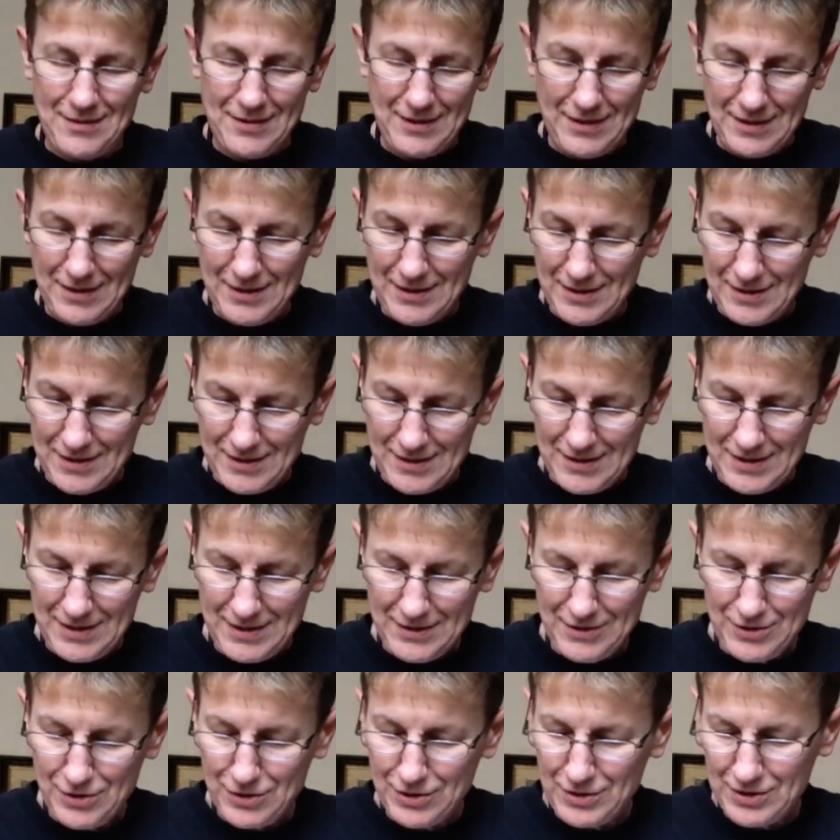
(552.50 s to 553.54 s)
The
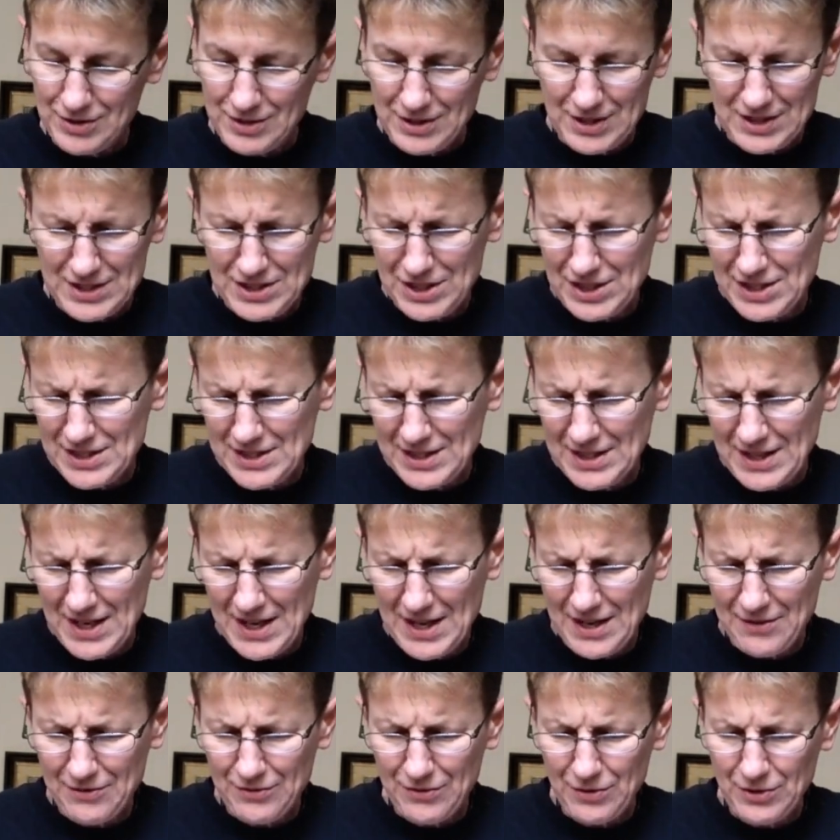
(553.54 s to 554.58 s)
city's going to
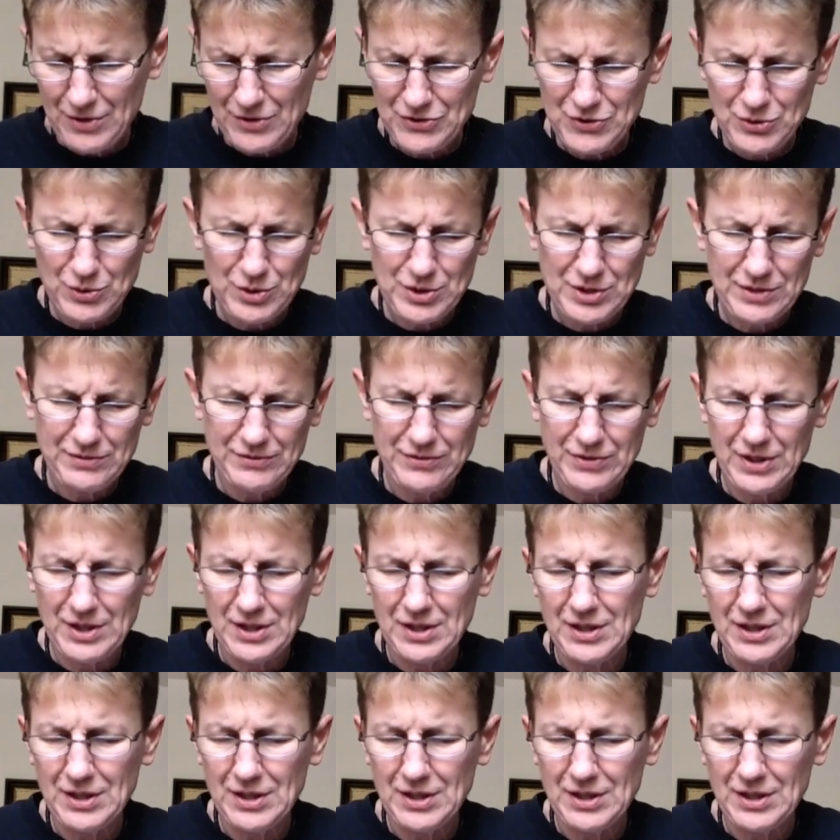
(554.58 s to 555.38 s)
have all sorts of